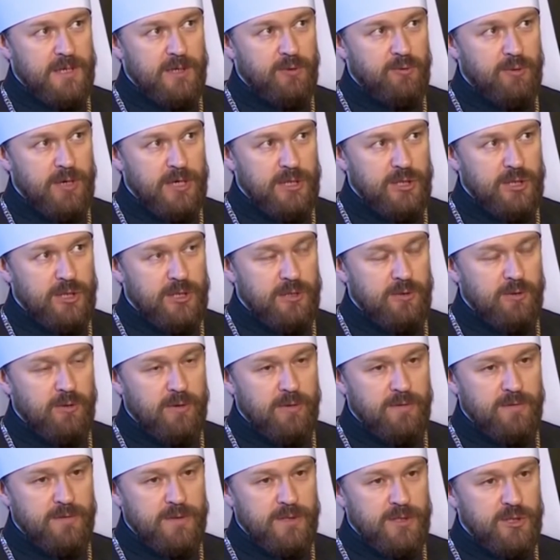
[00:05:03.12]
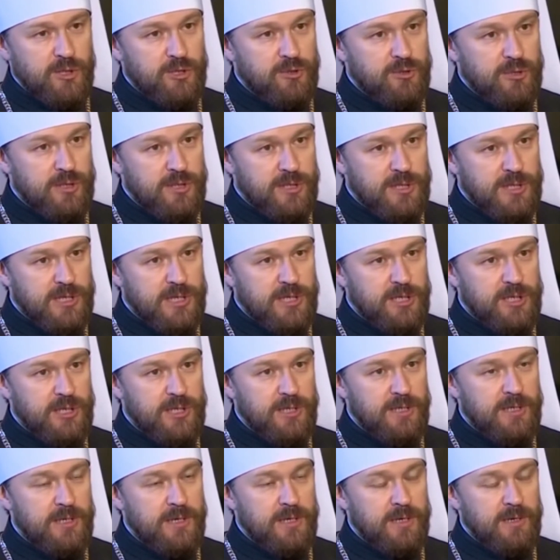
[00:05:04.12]
chairman of the Moscow
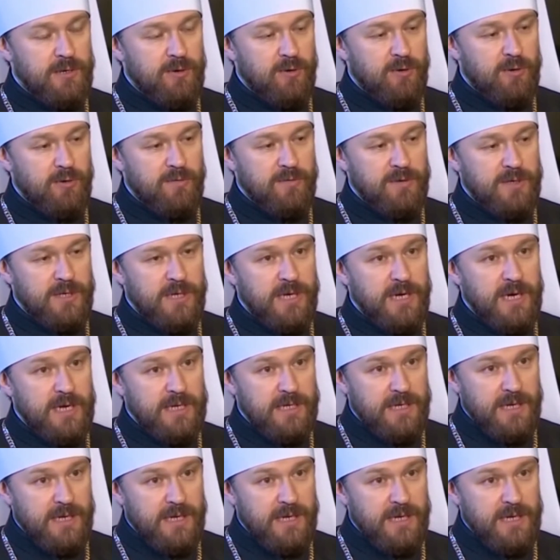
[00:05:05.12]
Patriarchate's